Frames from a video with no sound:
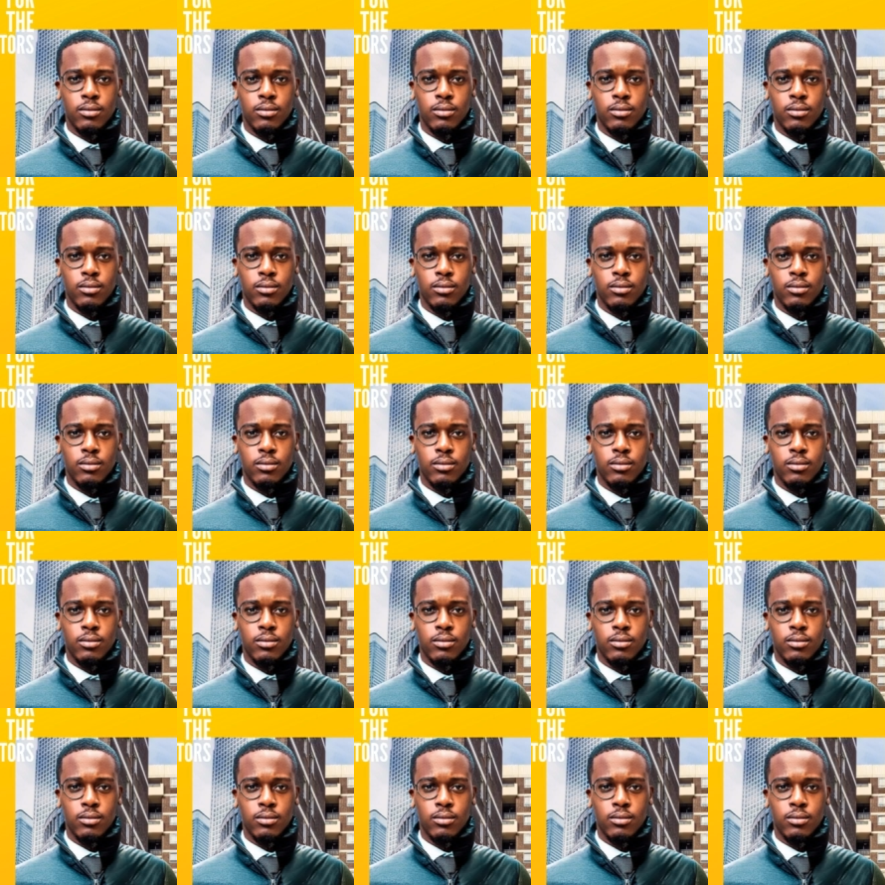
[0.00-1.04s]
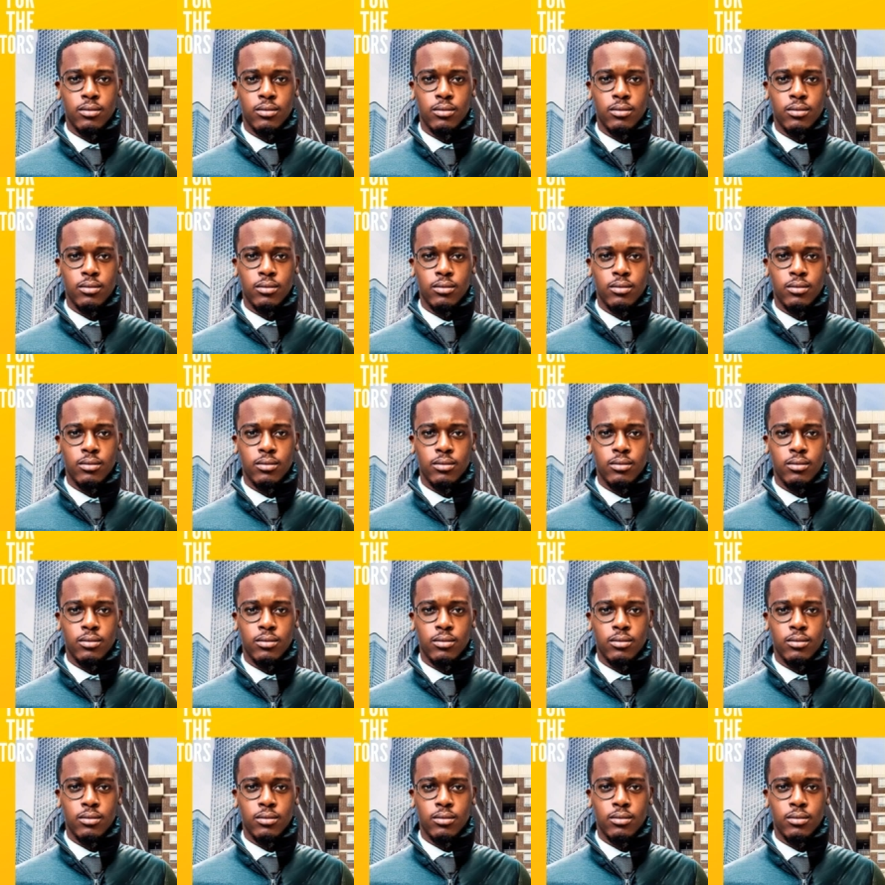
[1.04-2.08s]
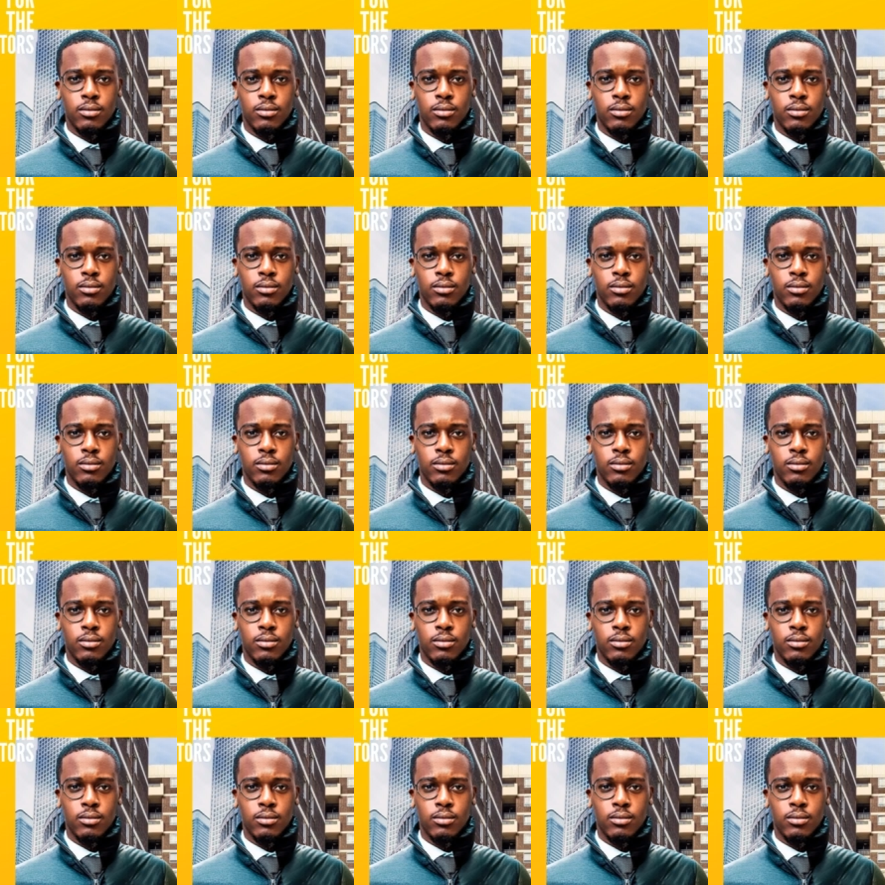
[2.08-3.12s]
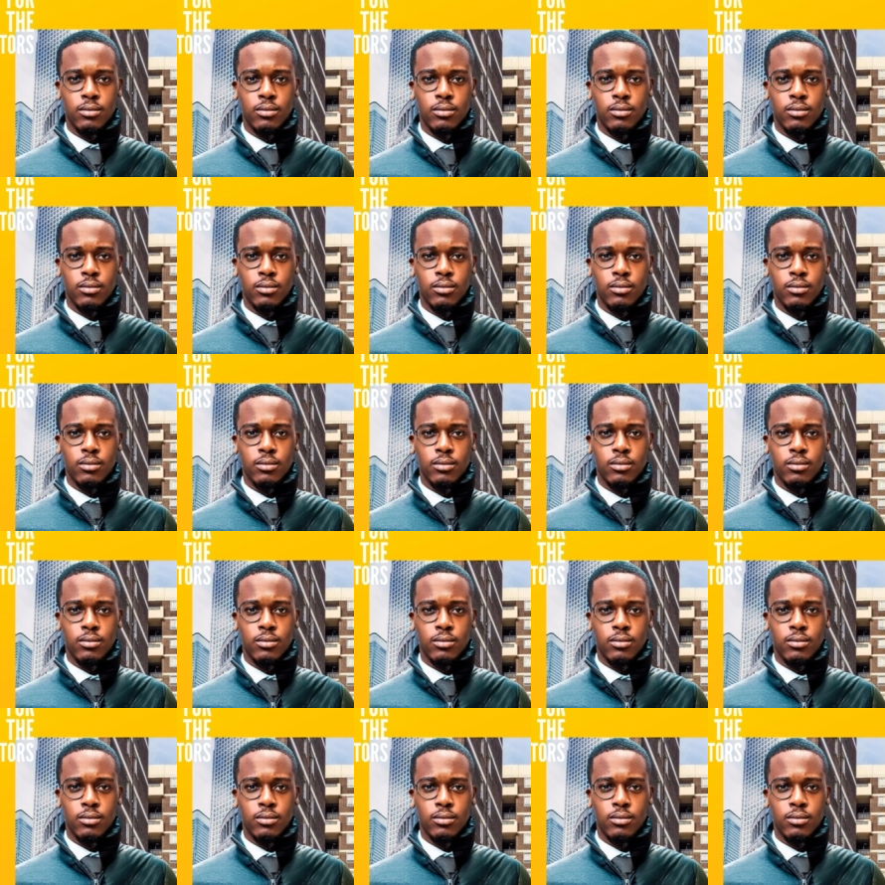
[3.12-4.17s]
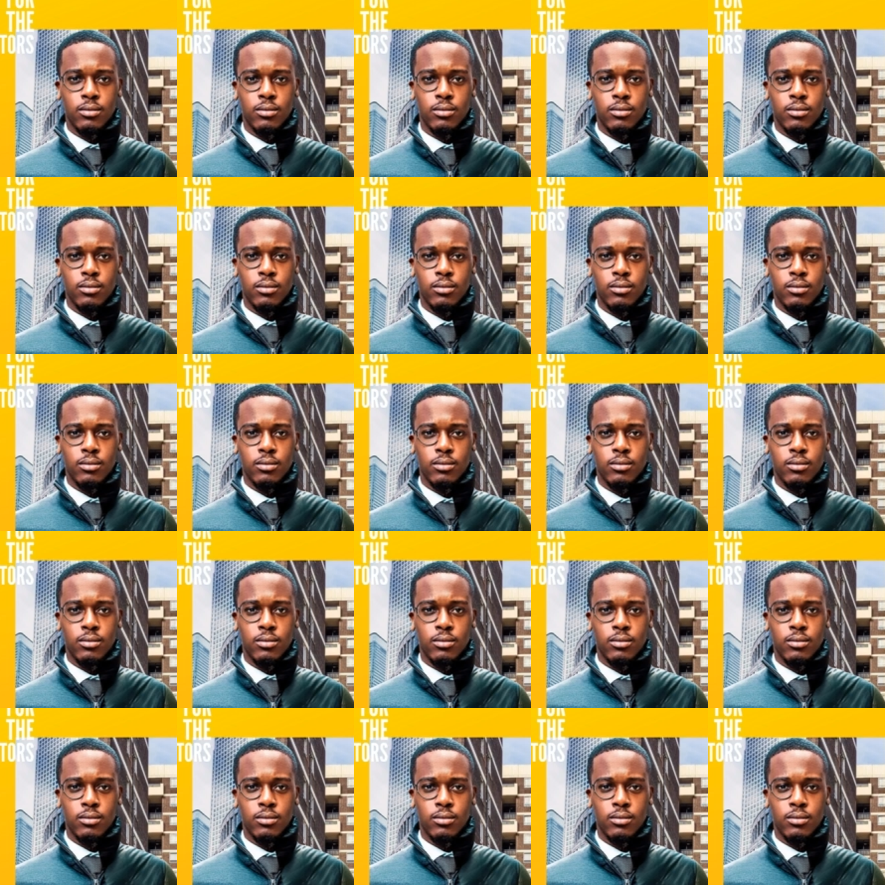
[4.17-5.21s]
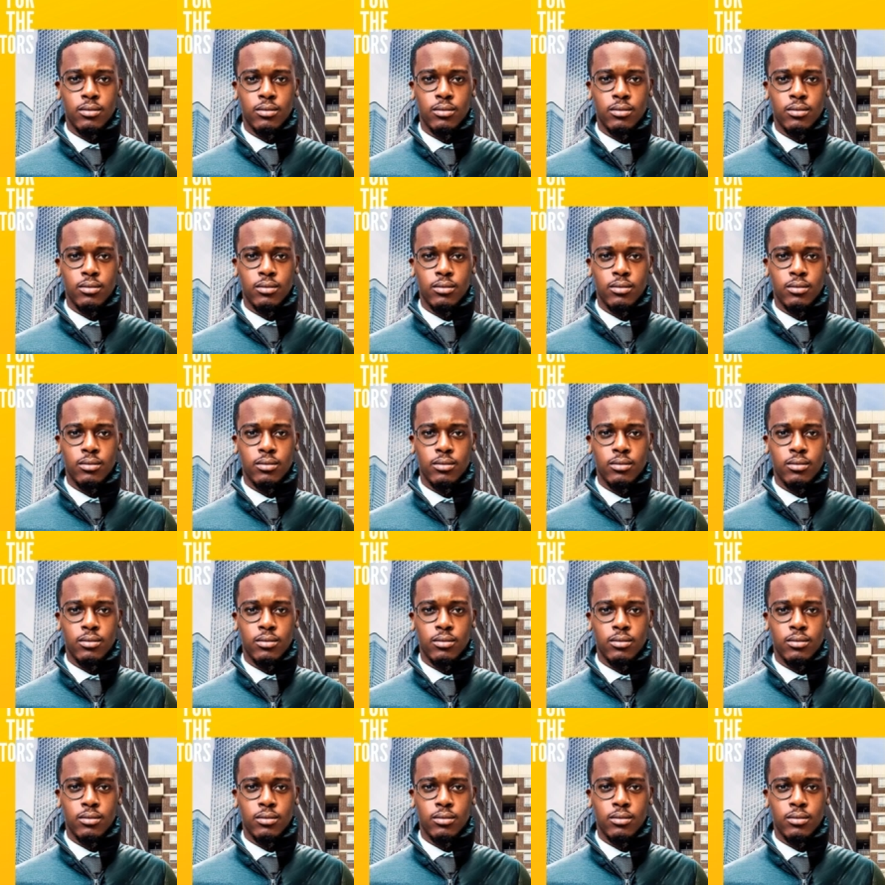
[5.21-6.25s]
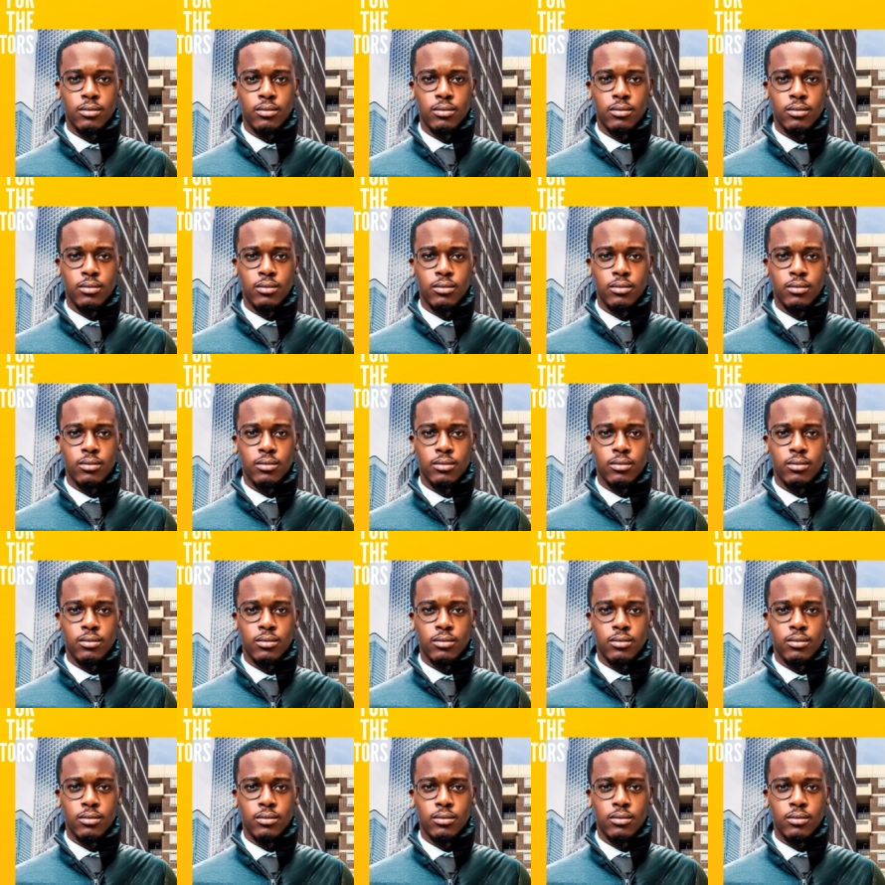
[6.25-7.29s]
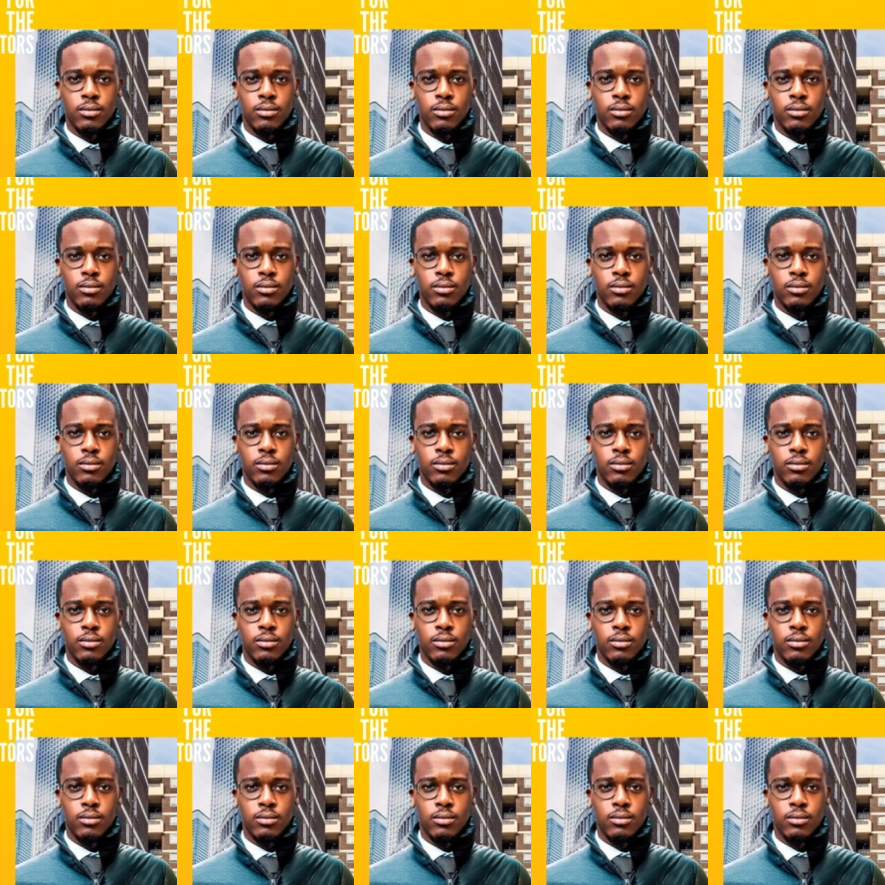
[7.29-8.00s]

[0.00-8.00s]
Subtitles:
The face doesn't move, so there is nothing to read.